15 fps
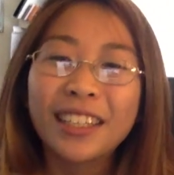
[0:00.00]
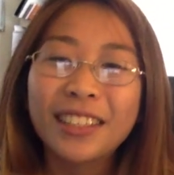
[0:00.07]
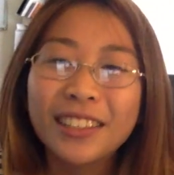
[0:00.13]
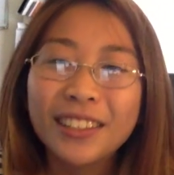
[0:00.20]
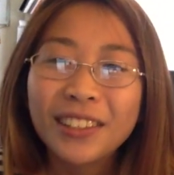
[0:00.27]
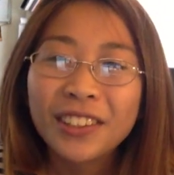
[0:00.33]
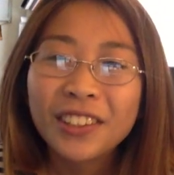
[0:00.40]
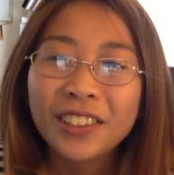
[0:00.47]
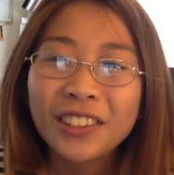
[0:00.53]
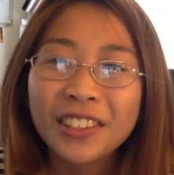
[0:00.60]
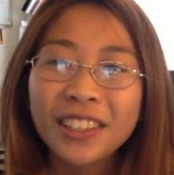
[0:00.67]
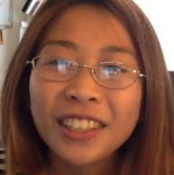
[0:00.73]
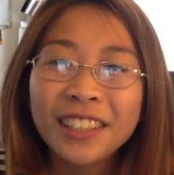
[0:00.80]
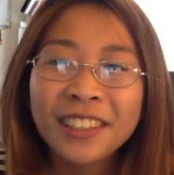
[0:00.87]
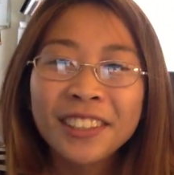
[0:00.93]

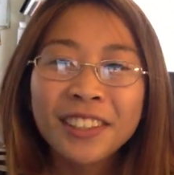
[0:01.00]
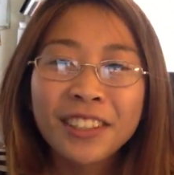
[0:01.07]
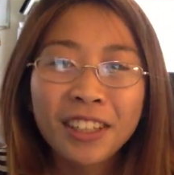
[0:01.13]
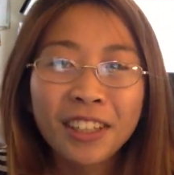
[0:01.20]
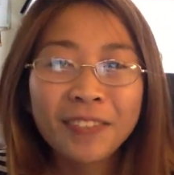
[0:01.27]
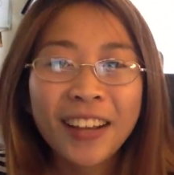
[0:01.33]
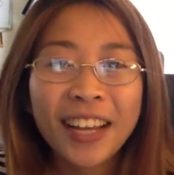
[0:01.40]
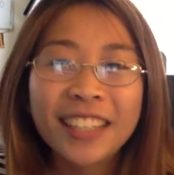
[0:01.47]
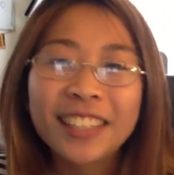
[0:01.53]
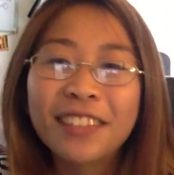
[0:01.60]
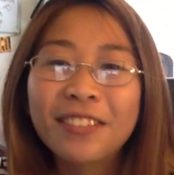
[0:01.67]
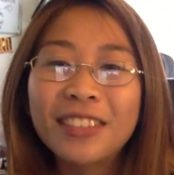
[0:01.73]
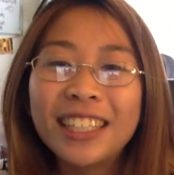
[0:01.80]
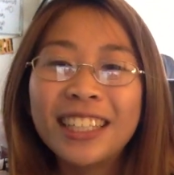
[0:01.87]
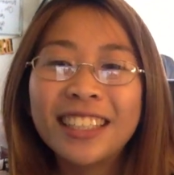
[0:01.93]
So those are my
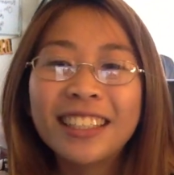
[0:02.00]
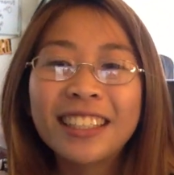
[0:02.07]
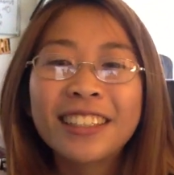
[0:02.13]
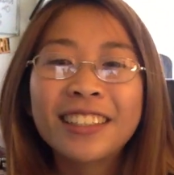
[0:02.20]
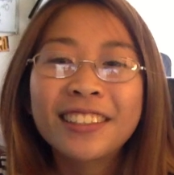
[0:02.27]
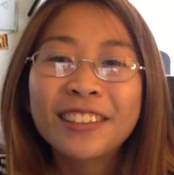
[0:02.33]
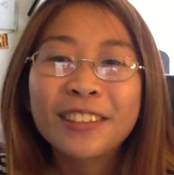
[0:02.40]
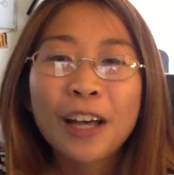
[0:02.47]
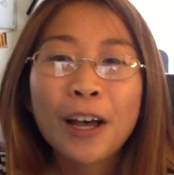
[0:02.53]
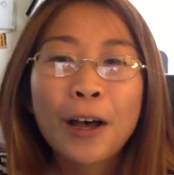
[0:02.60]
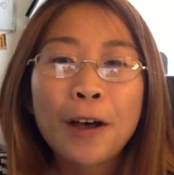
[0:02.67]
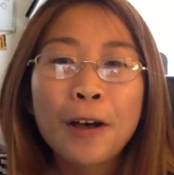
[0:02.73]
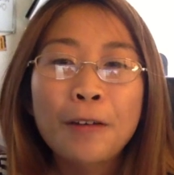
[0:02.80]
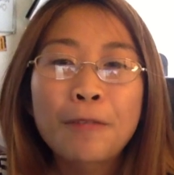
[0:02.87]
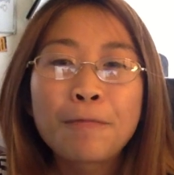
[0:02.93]
different
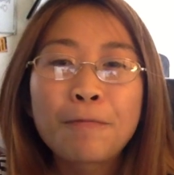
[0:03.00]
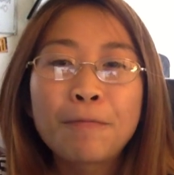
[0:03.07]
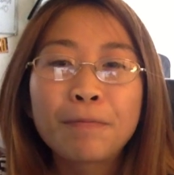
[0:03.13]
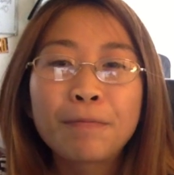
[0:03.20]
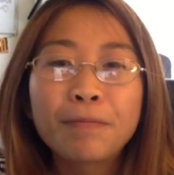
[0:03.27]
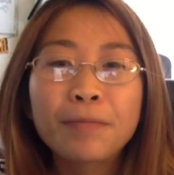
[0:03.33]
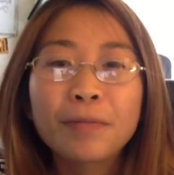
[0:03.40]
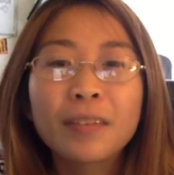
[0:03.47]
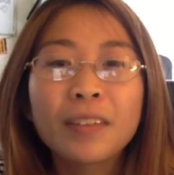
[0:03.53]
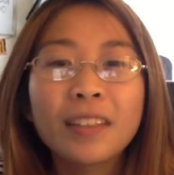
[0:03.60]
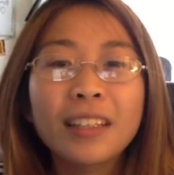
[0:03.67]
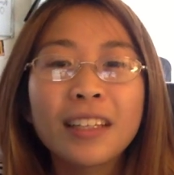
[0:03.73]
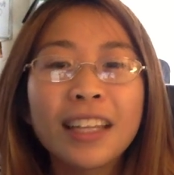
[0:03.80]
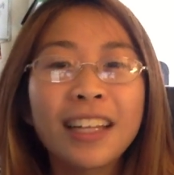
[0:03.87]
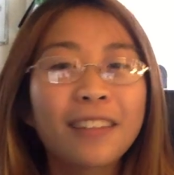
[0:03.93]
little,
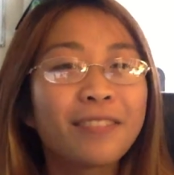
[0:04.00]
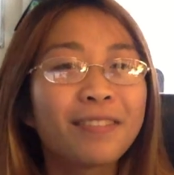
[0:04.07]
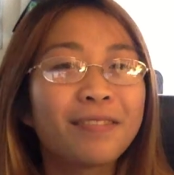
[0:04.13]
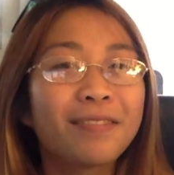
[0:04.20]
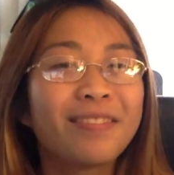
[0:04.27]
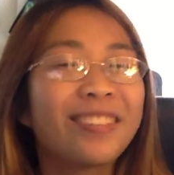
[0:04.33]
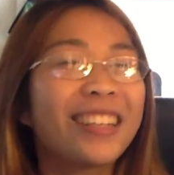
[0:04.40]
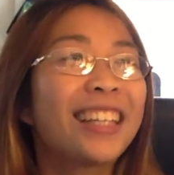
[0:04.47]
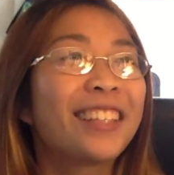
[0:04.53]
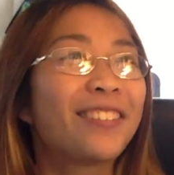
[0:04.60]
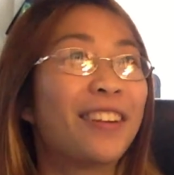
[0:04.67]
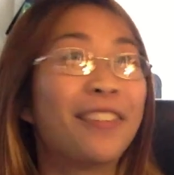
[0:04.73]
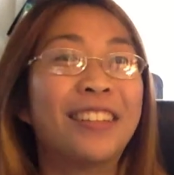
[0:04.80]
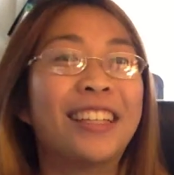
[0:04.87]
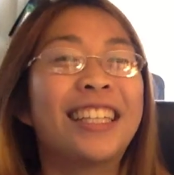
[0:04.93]
like, I guess
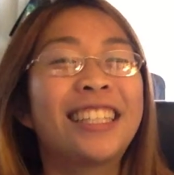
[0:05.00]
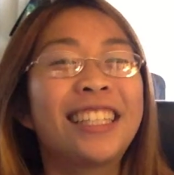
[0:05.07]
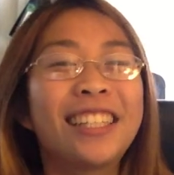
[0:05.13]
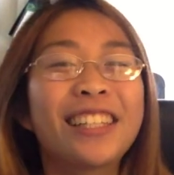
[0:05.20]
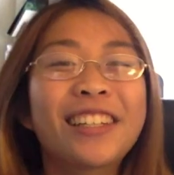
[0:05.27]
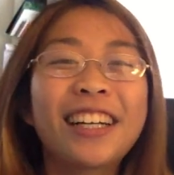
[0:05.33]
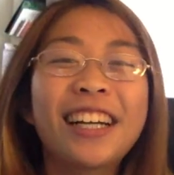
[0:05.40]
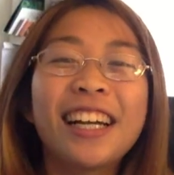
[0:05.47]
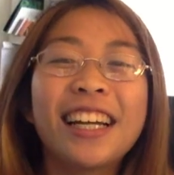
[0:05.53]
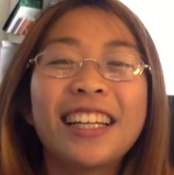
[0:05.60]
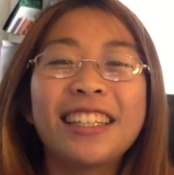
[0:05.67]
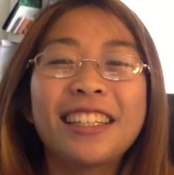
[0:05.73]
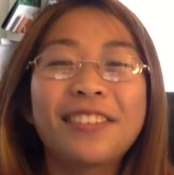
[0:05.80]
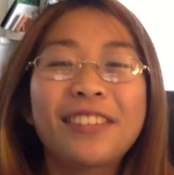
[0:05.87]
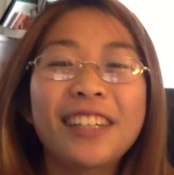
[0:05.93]
revelations or
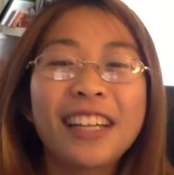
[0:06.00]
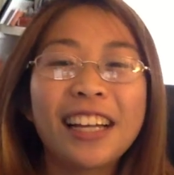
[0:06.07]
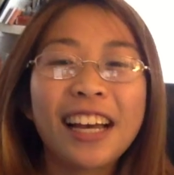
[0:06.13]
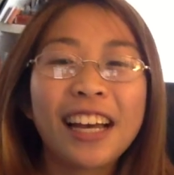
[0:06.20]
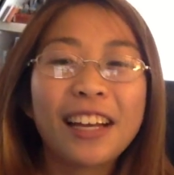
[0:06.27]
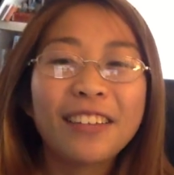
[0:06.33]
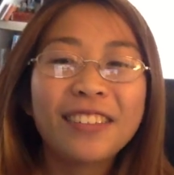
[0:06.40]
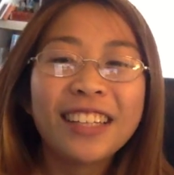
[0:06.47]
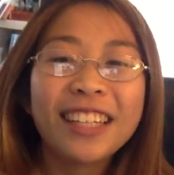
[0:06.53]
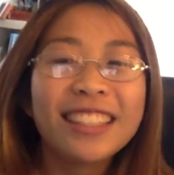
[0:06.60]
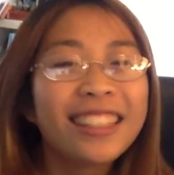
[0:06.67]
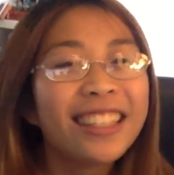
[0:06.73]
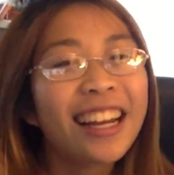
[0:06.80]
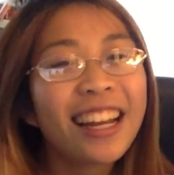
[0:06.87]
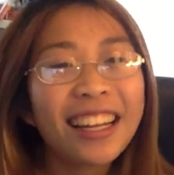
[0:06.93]
different
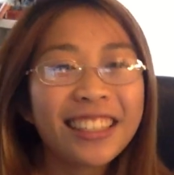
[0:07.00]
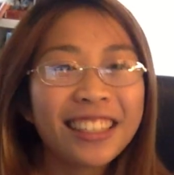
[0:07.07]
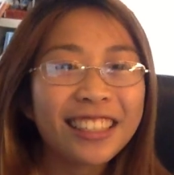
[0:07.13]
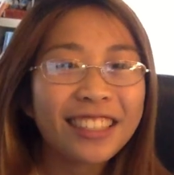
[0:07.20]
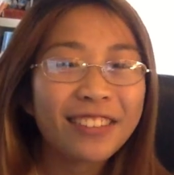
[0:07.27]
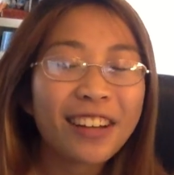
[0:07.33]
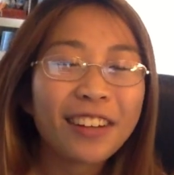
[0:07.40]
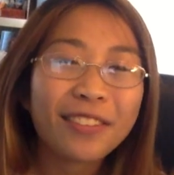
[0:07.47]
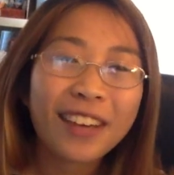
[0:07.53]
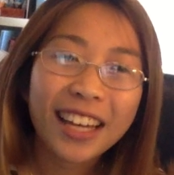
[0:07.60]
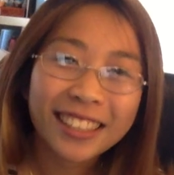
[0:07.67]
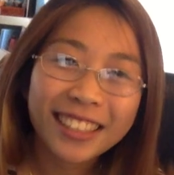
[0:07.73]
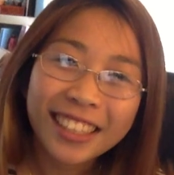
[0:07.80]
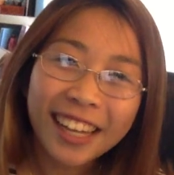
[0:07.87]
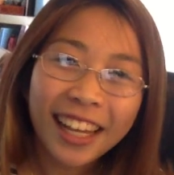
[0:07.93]
things that I just found
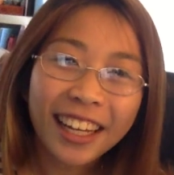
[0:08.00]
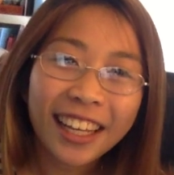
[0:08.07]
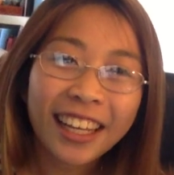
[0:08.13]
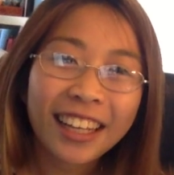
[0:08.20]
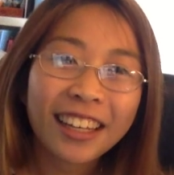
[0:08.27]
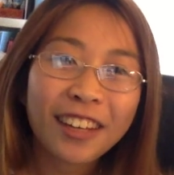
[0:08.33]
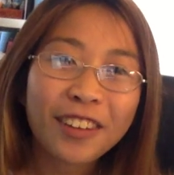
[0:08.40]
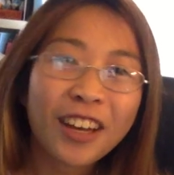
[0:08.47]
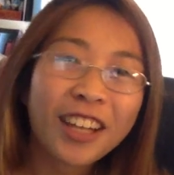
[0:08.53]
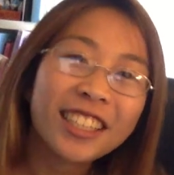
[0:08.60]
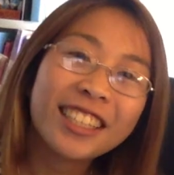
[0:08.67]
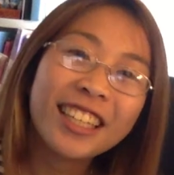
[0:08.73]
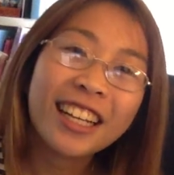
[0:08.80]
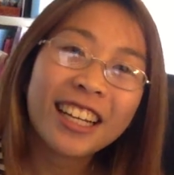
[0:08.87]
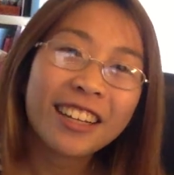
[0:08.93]
fascinating about
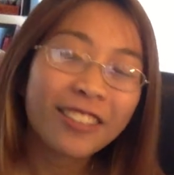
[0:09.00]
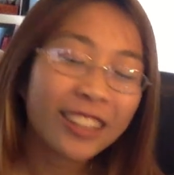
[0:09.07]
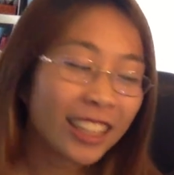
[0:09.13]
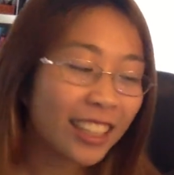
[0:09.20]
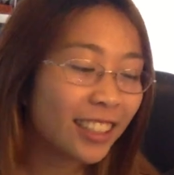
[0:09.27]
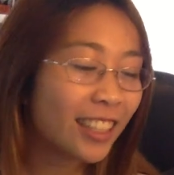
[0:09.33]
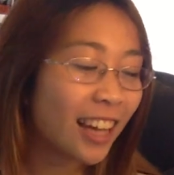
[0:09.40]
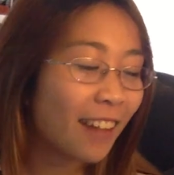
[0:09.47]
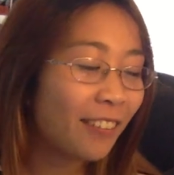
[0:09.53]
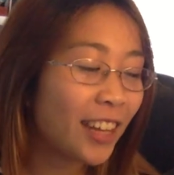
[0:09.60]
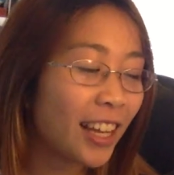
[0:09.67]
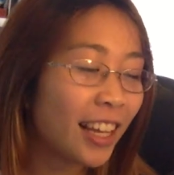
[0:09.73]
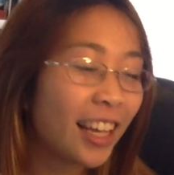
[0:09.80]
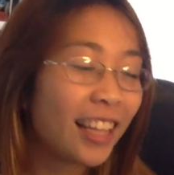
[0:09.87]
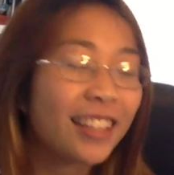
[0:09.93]
studying with this
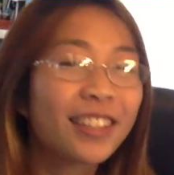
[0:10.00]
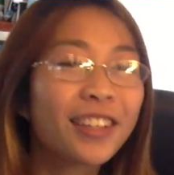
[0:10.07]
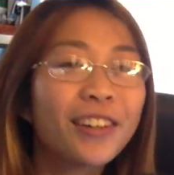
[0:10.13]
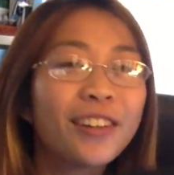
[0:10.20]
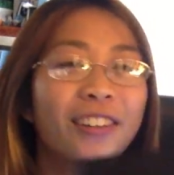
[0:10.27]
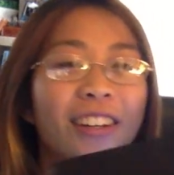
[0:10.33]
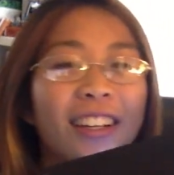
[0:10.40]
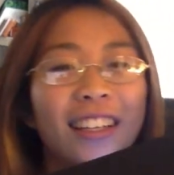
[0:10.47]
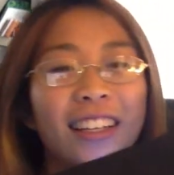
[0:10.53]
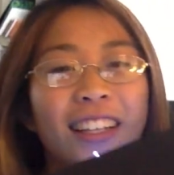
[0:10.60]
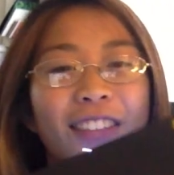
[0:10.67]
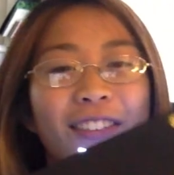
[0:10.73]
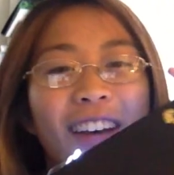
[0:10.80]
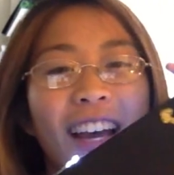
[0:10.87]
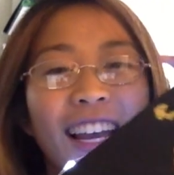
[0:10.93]
topic. And so
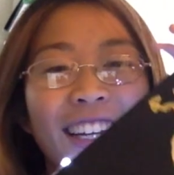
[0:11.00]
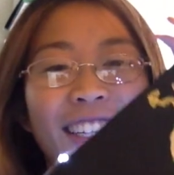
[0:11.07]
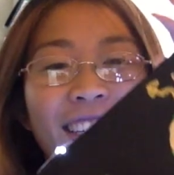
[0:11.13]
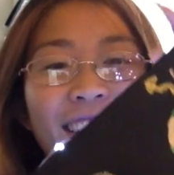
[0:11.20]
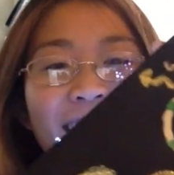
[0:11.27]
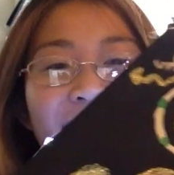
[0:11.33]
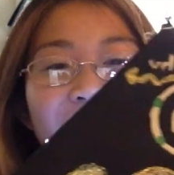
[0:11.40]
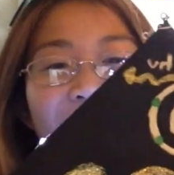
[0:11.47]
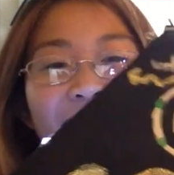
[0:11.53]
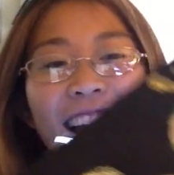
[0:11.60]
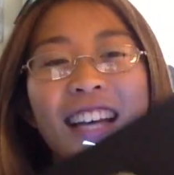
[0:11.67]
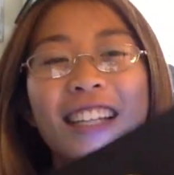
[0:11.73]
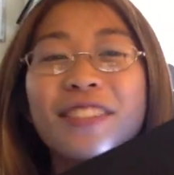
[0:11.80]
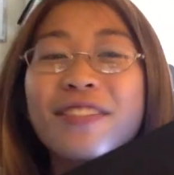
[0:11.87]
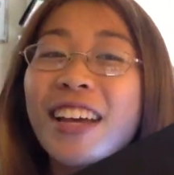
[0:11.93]
that's why I chose it
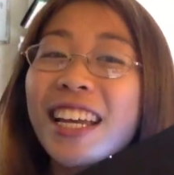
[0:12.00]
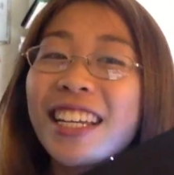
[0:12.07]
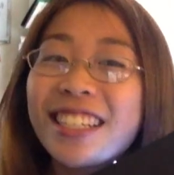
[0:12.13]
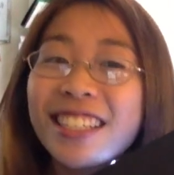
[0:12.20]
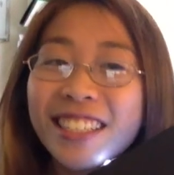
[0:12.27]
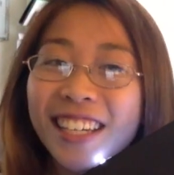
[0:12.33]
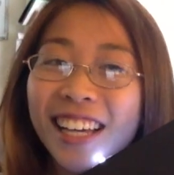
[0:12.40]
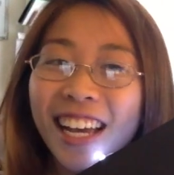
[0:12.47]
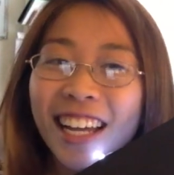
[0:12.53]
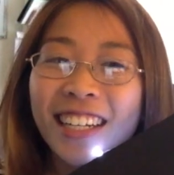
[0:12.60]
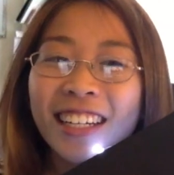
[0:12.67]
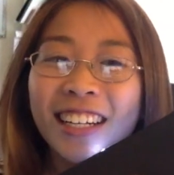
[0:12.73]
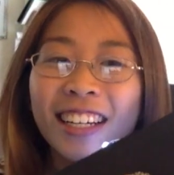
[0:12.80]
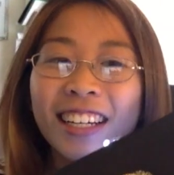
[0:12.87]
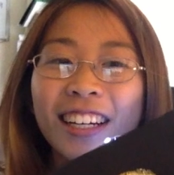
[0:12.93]
as my
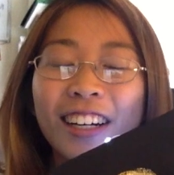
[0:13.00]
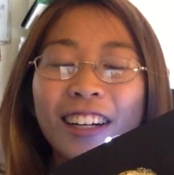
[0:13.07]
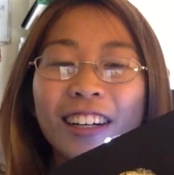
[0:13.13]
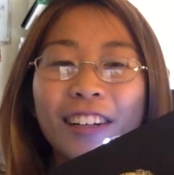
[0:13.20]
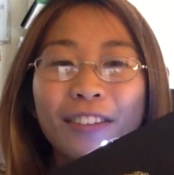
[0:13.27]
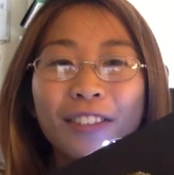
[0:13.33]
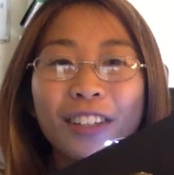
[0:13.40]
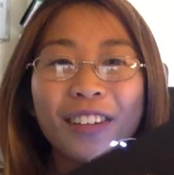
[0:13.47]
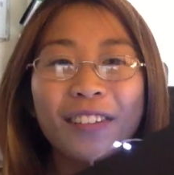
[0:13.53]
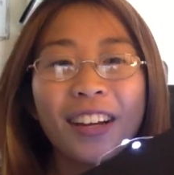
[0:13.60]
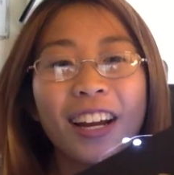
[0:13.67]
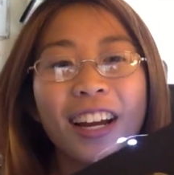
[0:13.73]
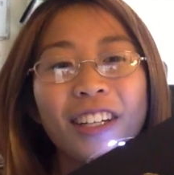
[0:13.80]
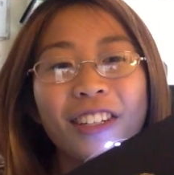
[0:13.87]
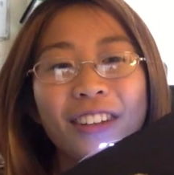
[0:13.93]
design for
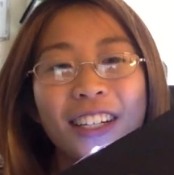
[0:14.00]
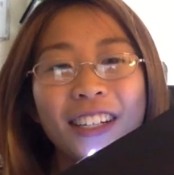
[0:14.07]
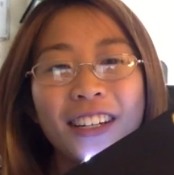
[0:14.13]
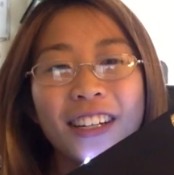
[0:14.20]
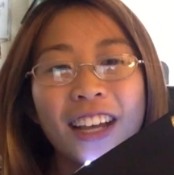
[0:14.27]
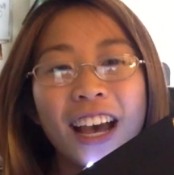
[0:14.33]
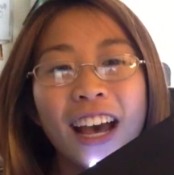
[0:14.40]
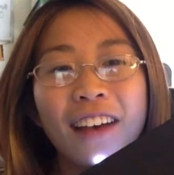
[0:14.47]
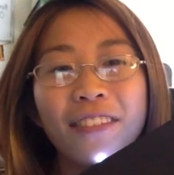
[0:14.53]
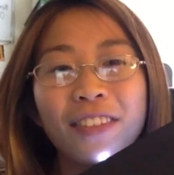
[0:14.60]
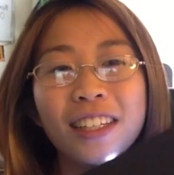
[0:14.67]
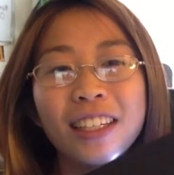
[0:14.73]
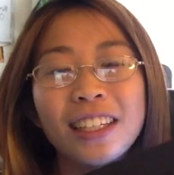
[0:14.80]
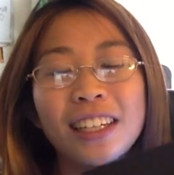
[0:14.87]
my graduation cap.